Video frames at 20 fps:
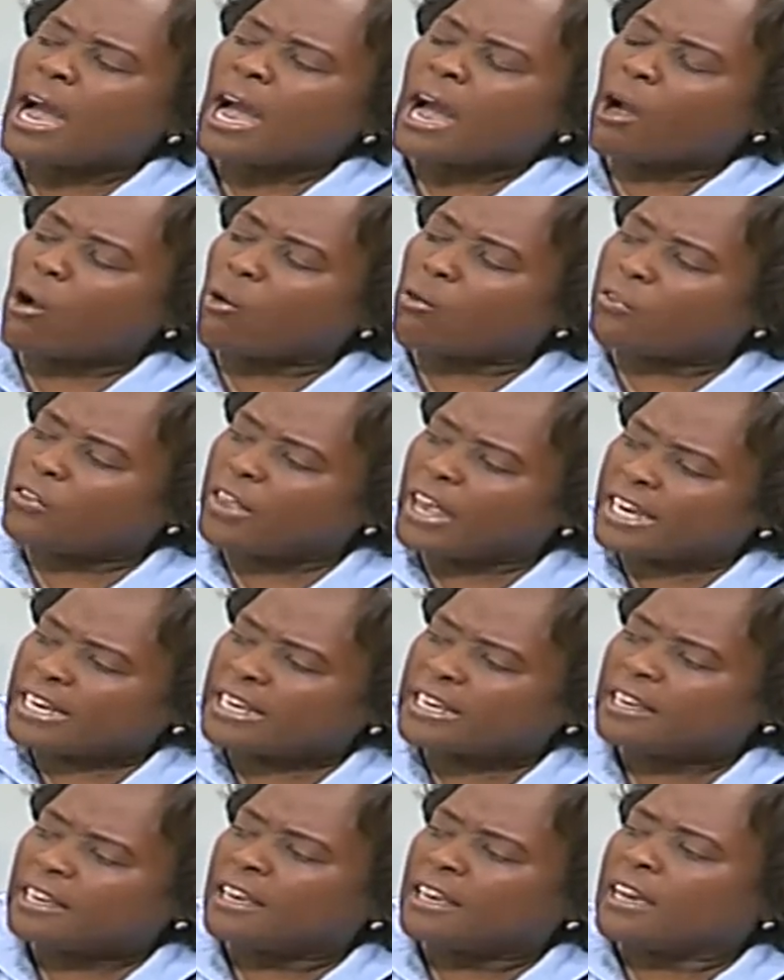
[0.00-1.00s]
How then
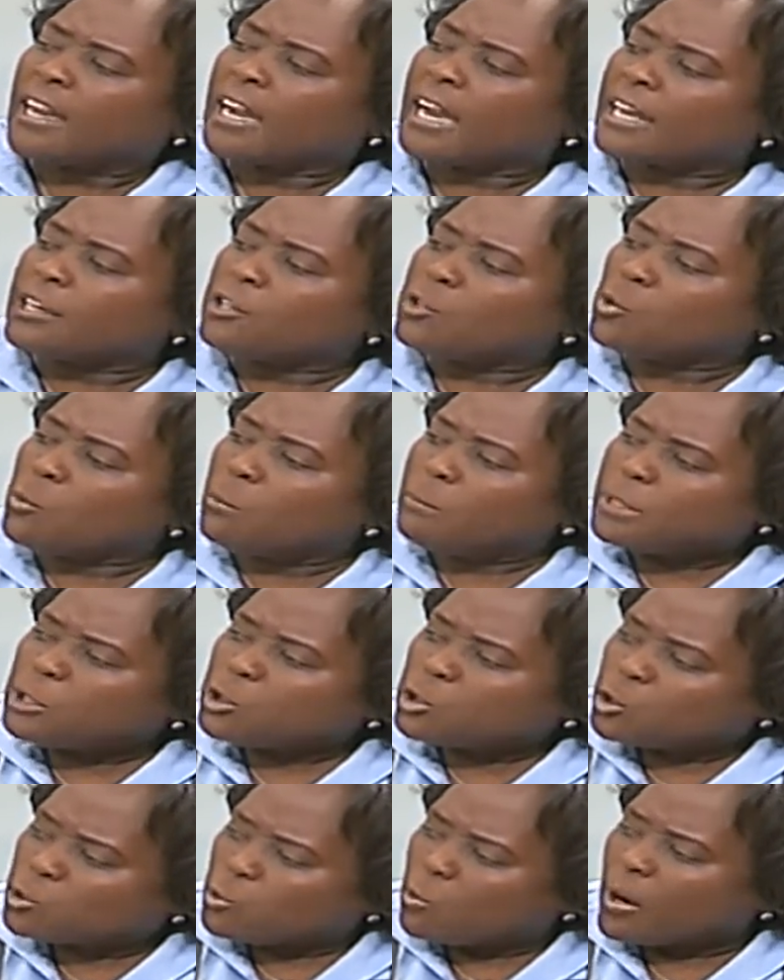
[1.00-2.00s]
can you be
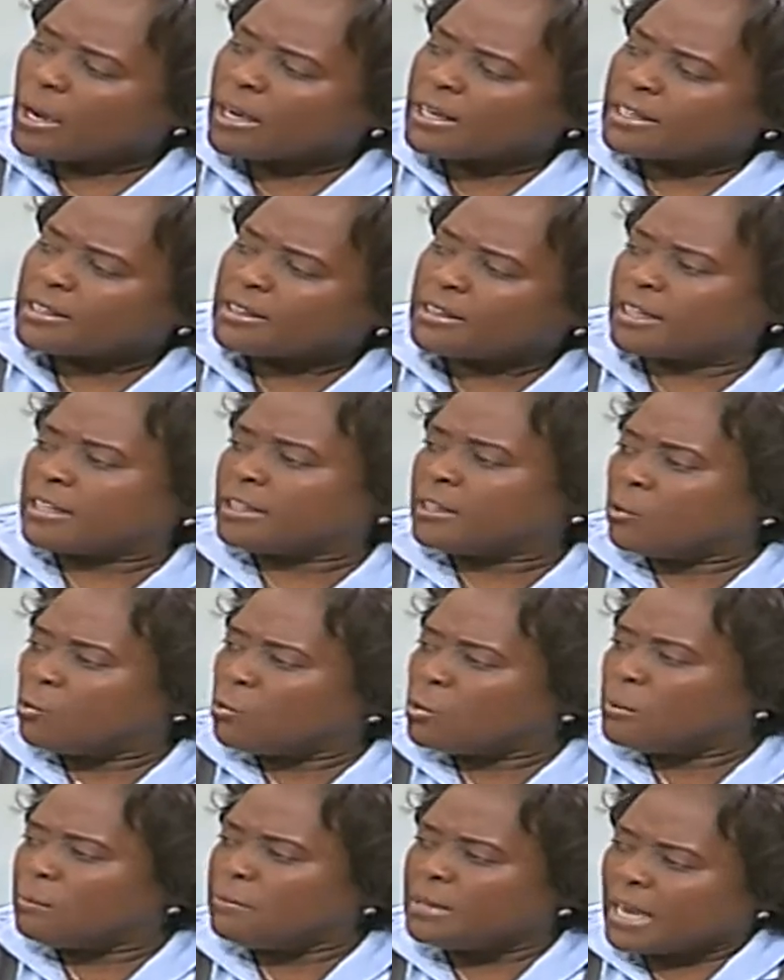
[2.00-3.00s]
sure that there
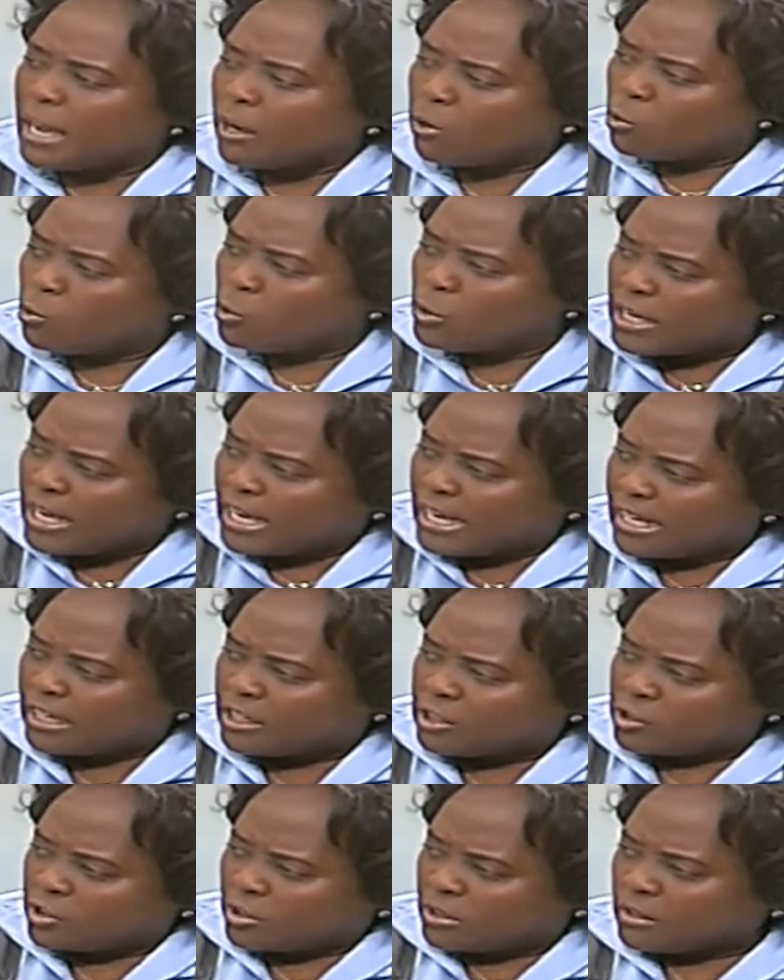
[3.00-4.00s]
would be a good
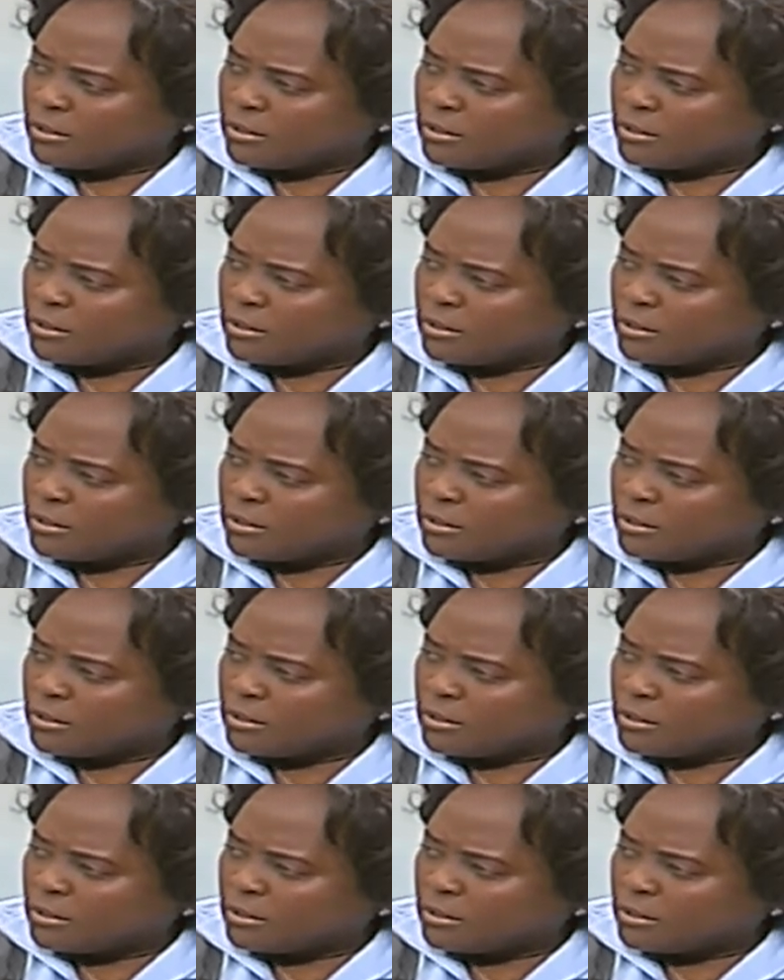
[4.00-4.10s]
election.